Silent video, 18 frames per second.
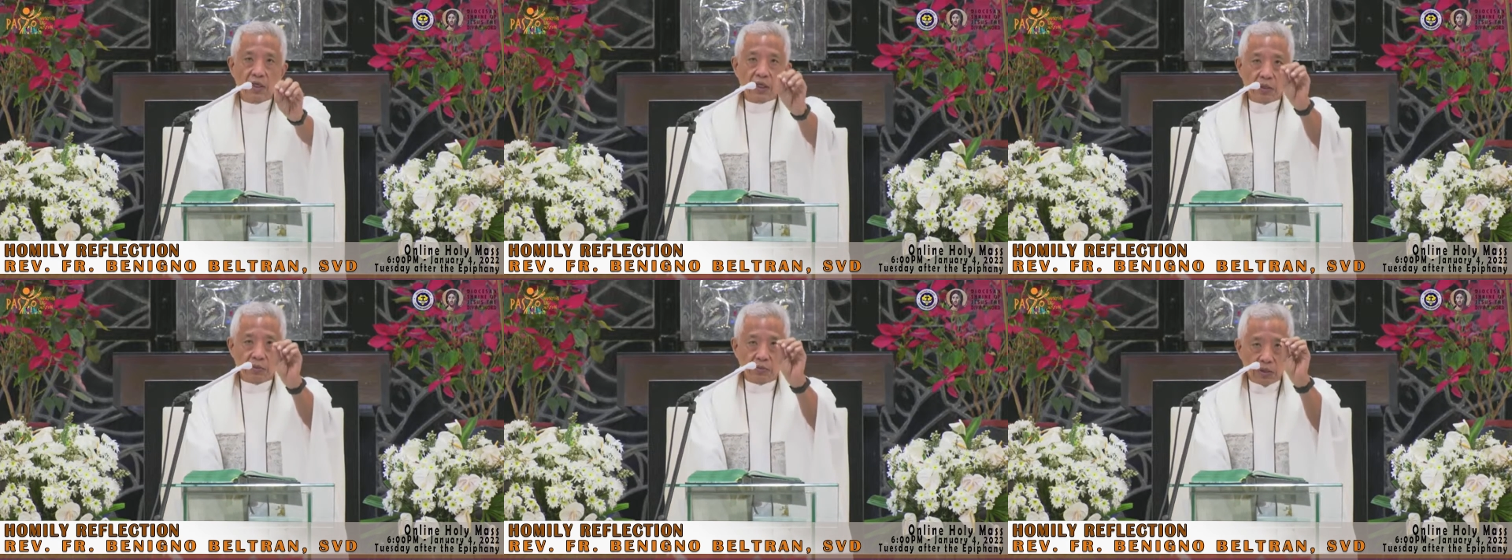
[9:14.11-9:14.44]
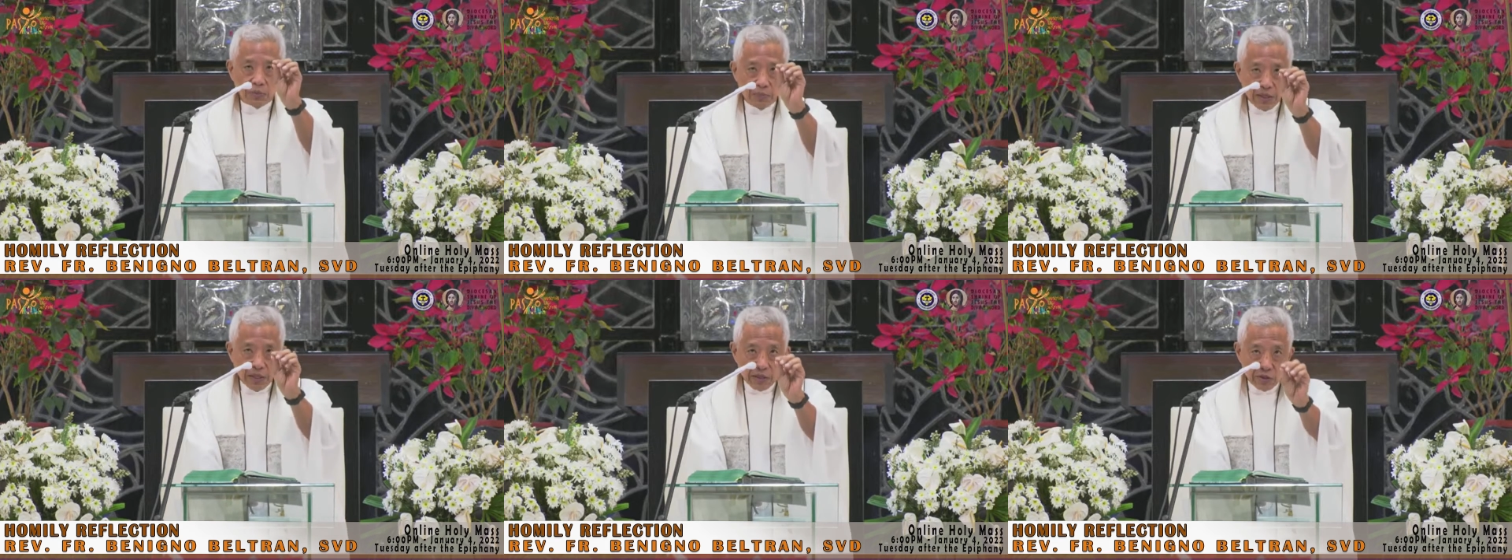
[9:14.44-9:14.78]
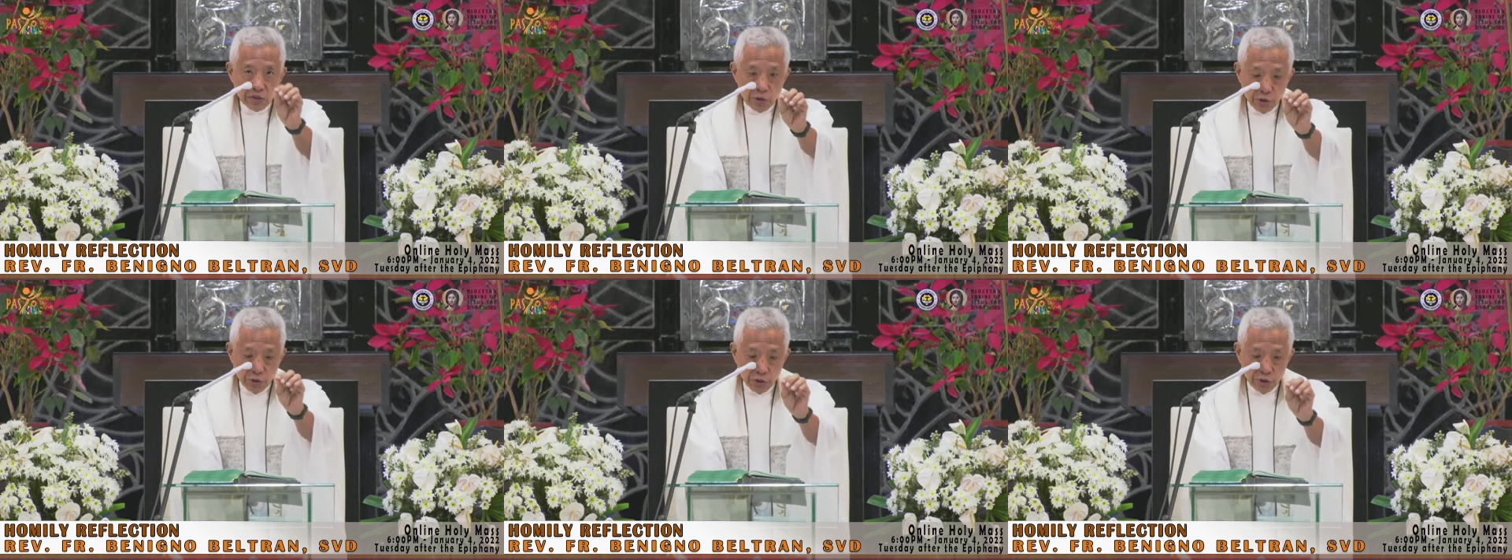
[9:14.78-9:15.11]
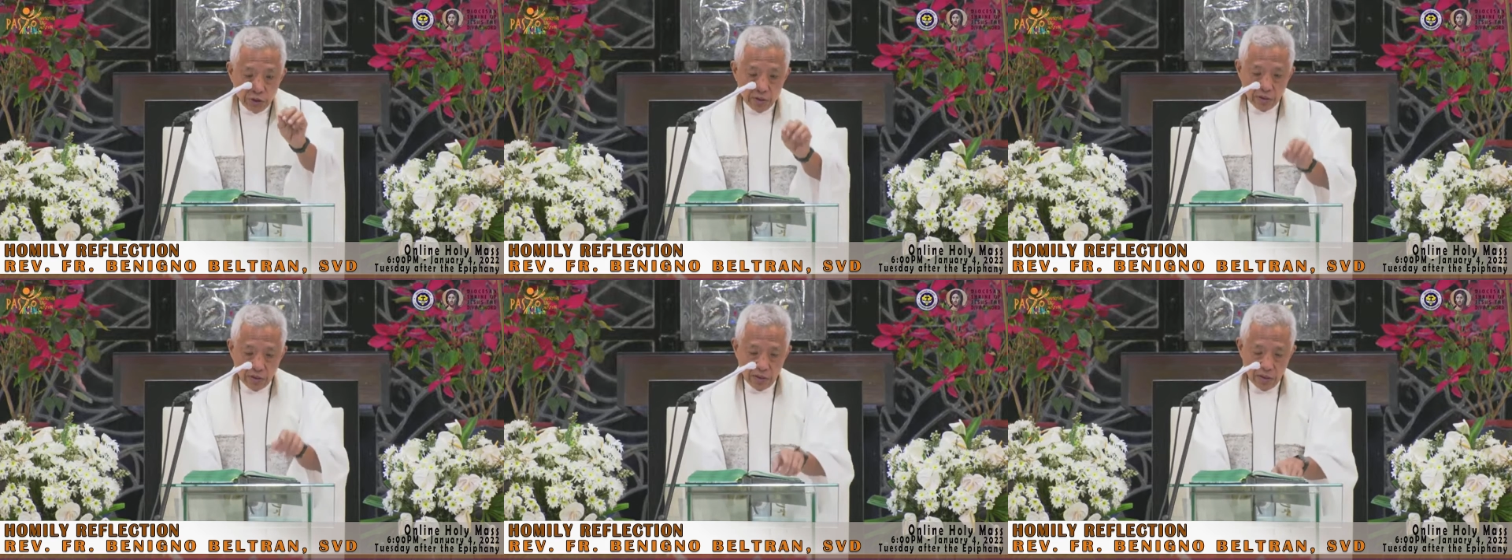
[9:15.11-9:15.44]
they will be
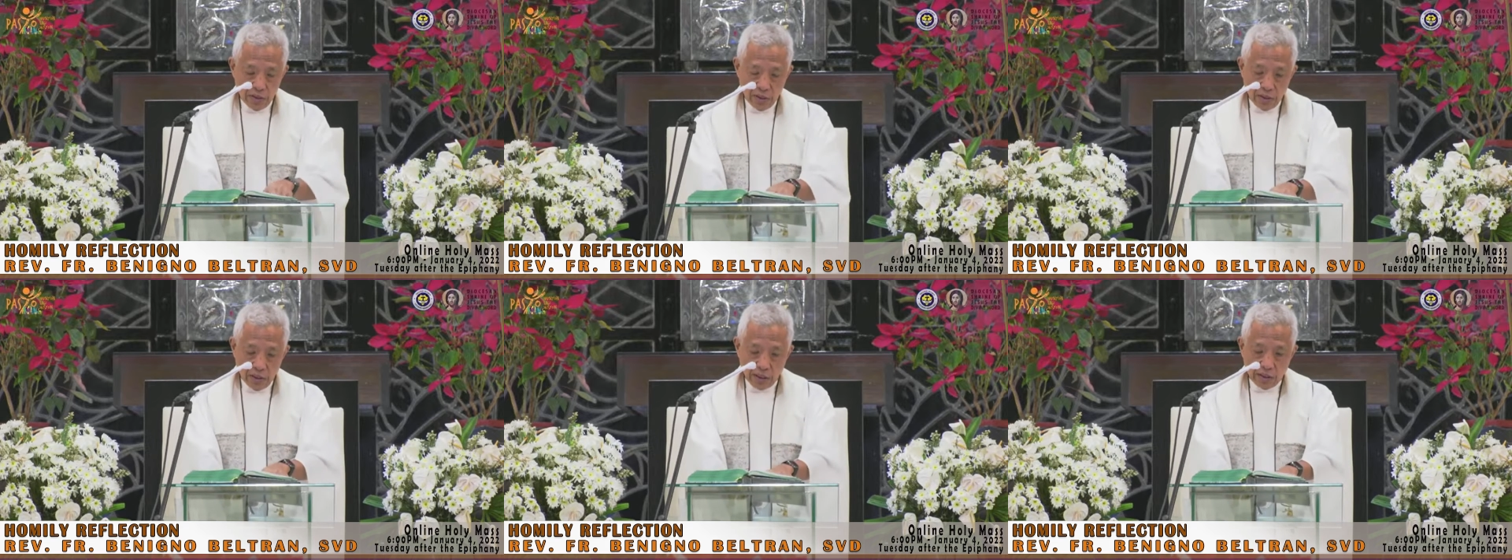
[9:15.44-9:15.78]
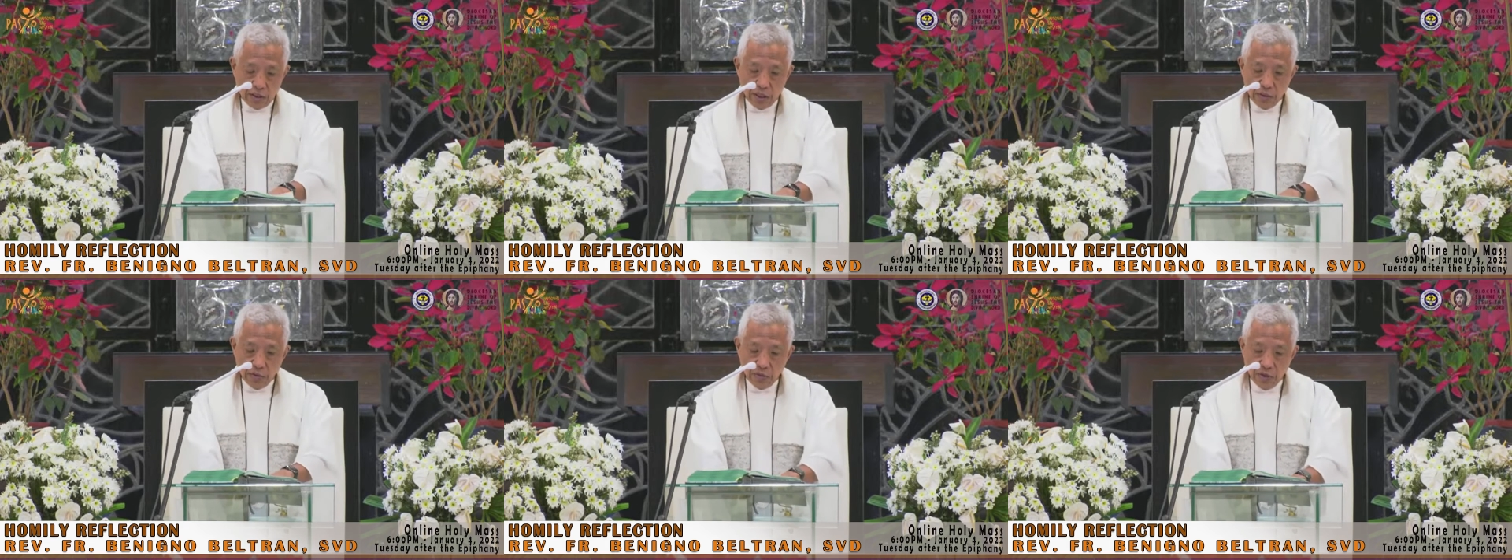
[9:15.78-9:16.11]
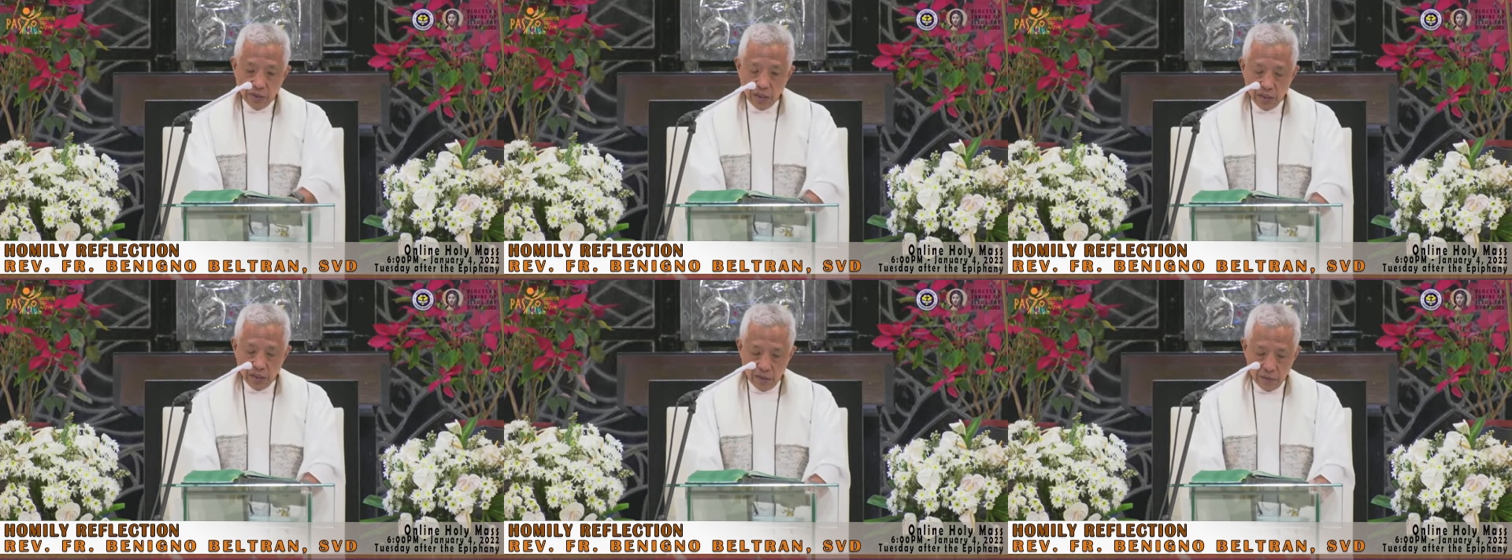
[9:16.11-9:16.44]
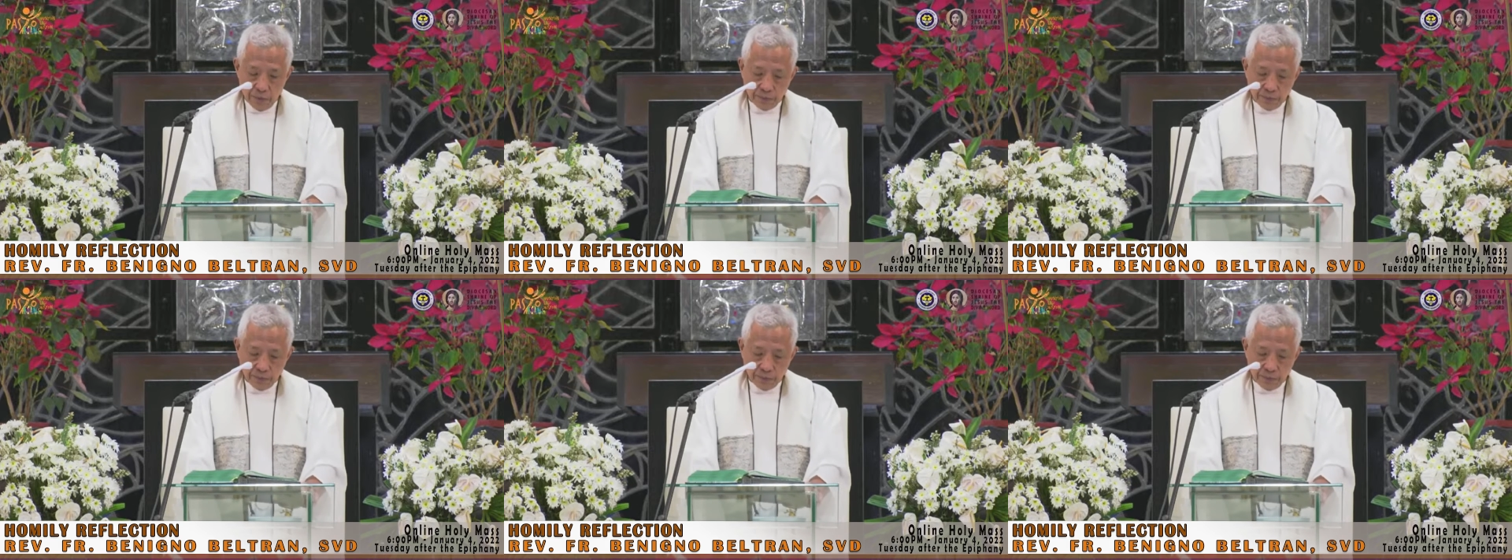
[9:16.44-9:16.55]
assured that they will